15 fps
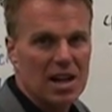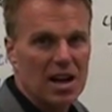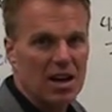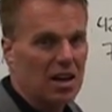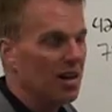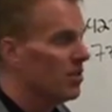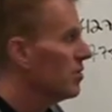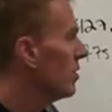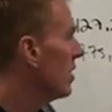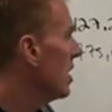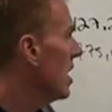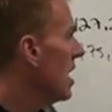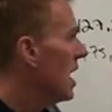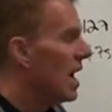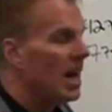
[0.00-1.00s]
of
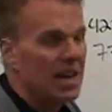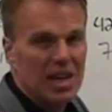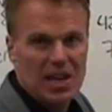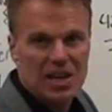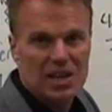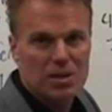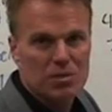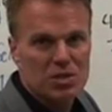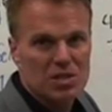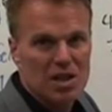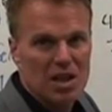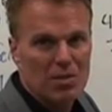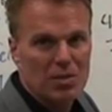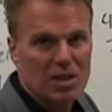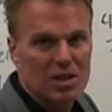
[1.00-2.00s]
an income
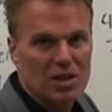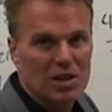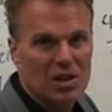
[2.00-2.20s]
statement.